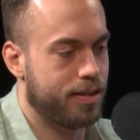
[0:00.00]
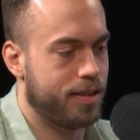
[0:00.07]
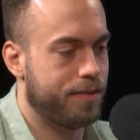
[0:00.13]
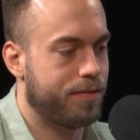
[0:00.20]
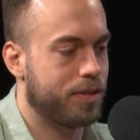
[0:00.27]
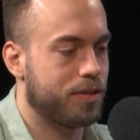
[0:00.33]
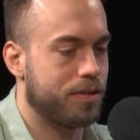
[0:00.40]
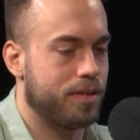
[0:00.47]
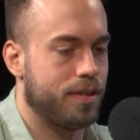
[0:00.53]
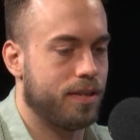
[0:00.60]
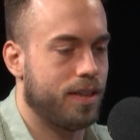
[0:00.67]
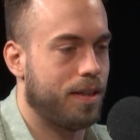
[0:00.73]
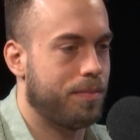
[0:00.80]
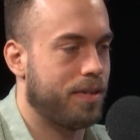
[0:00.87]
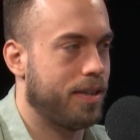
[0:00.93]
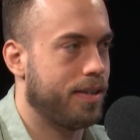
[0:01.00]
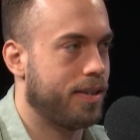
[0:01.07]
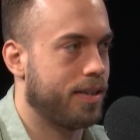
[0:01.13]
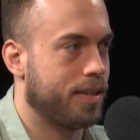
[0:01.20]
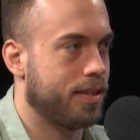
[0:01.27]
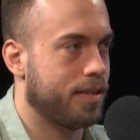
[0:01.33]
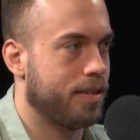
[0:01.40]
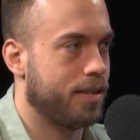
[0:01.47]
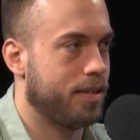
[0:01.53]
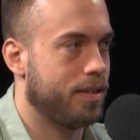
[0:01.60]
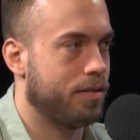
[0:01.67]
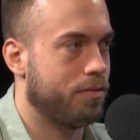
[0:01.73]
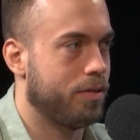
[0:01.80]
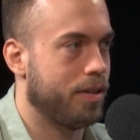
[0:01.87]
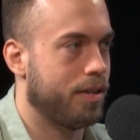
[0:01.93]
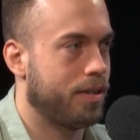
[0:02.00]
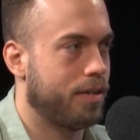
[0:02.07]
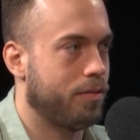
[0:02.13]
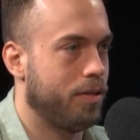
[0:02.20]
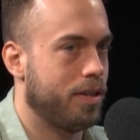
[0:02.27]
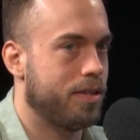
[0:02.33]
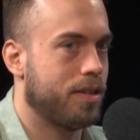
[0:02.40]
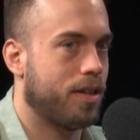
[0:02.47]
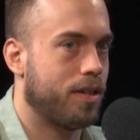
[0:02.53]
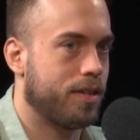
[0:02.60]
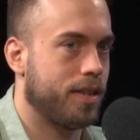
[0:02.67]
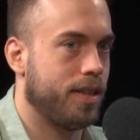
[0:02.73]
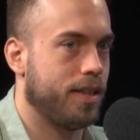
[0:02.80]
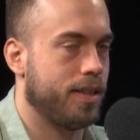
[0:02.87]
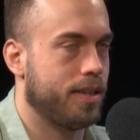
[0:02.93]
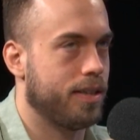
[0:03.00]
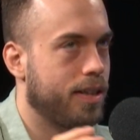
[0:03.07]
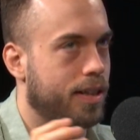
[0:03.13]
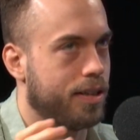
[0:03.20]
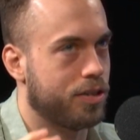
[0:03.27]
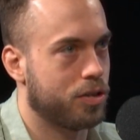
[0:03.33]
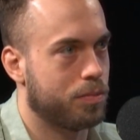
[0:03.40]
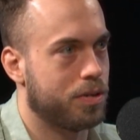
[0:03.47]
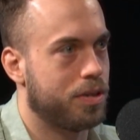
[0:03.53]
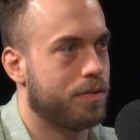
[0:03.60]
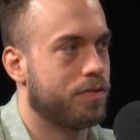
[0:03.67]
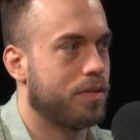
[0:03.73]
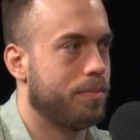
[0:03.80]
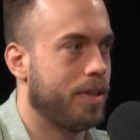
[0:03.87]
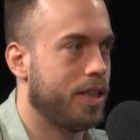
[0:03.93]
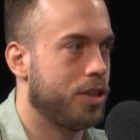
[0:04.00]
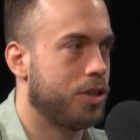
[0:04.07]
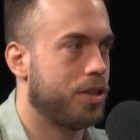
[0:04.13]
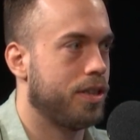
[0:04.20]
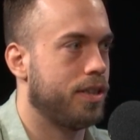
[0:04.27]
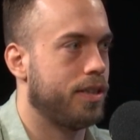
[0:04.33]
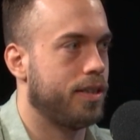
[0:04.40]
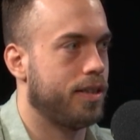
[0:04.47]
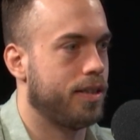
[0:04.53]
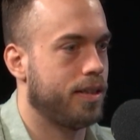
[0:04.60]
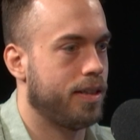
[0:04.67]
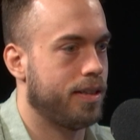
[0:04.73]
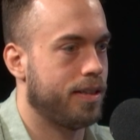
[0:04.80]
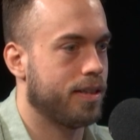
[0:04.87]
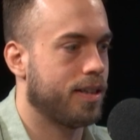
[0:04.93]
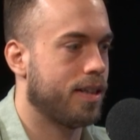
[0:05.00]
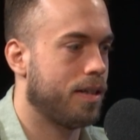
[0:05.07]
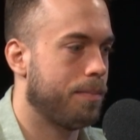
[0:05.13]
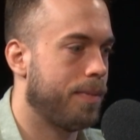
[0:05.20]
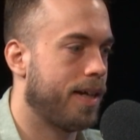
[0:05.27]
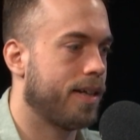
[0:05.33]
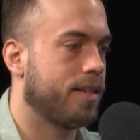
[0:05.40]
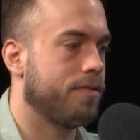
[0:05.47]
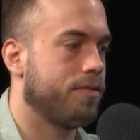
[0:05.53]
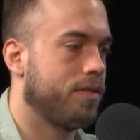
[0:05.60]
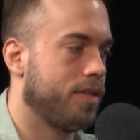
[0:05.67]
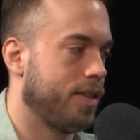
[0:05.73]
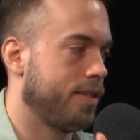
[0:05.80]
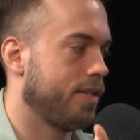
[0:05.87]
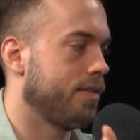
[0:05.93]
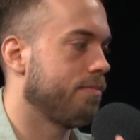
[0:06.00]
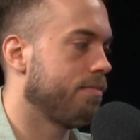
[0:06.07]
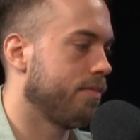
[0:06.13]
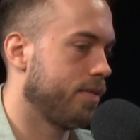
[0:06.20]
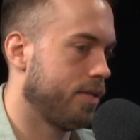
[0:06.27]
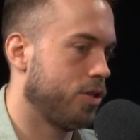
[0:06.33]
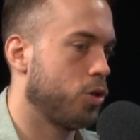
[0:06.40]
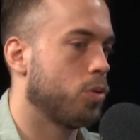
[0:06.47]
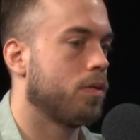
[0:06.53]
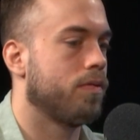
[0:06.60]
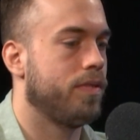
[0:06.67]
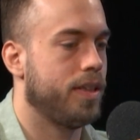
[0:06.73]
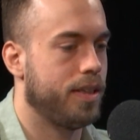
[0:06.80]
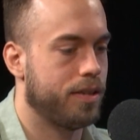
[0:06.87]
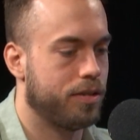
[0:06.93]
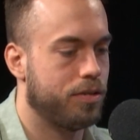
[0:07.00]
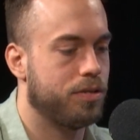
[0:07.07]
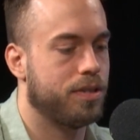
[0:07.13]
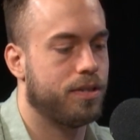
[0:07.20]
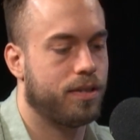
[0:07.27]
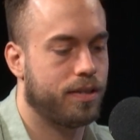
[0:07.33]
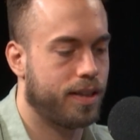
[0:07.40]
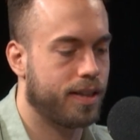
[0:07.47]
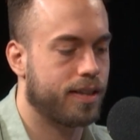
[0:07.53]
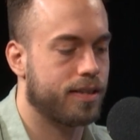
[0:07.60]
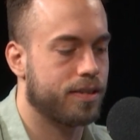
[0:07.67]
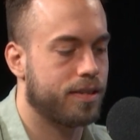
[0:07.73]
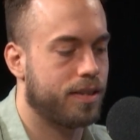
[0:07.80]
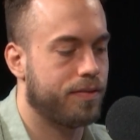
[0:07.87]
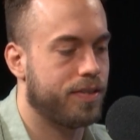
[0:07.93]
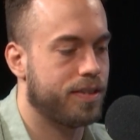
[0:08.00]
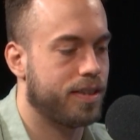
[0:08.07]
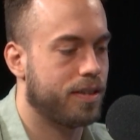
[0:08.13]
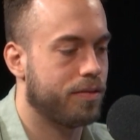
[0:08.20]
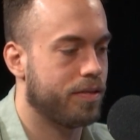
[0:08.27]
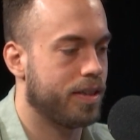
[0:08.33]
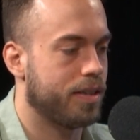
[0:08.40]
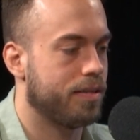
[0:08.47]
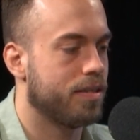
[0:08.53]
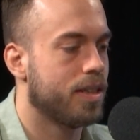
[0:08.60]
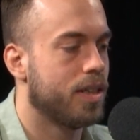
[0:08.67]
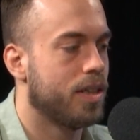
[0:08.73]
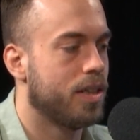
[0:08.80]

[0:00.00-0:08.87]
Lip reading: difficult dilemma, I think, with talking and getting so much information and the kind of back and forth, like the short videos and all that kind of stuff, is that we